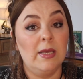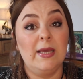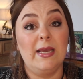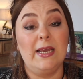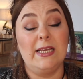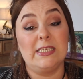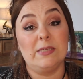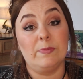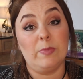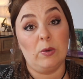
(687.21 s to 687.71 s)

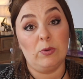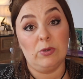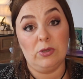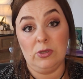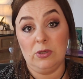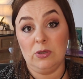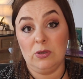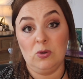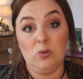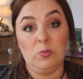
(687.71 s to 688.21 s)
It's about
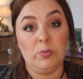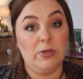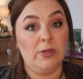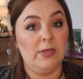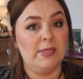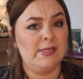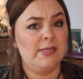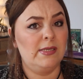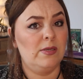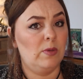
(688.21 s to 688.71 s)
you
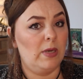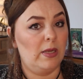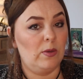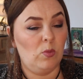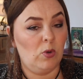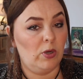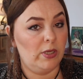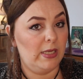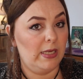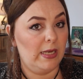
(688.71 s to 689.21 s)
personally, like
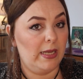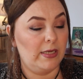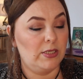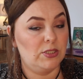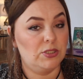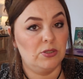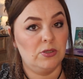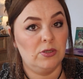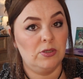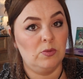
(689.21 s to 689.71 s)
what you like
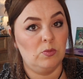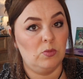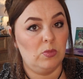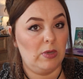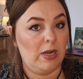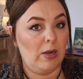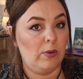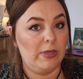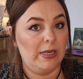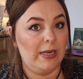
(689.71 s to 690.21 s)
done,
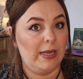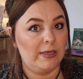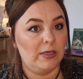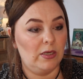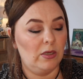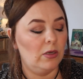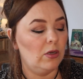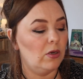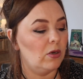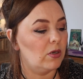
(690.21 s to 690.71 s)
how you like
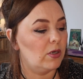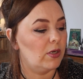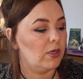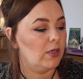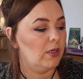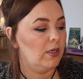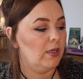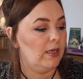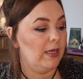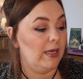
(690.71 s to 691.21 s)
the look,
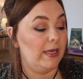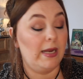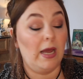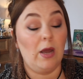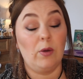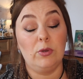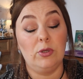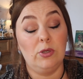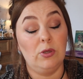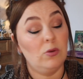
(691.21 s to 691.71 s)
and
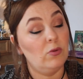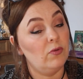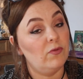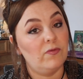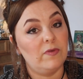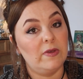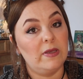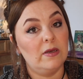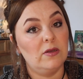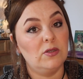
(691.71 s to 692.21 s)
how you
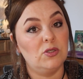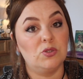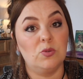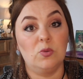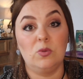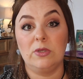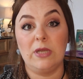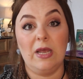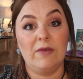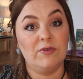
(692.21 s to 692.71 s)
feel.
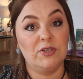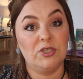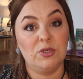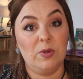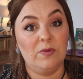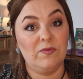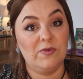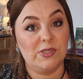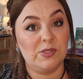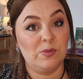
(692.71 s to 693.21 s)
Don't ever do
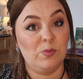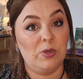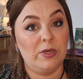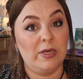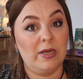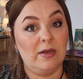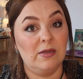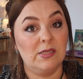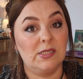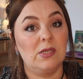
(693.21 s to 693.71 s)
it for someone
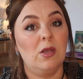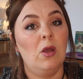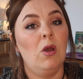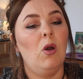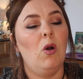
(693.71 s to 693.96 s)
else.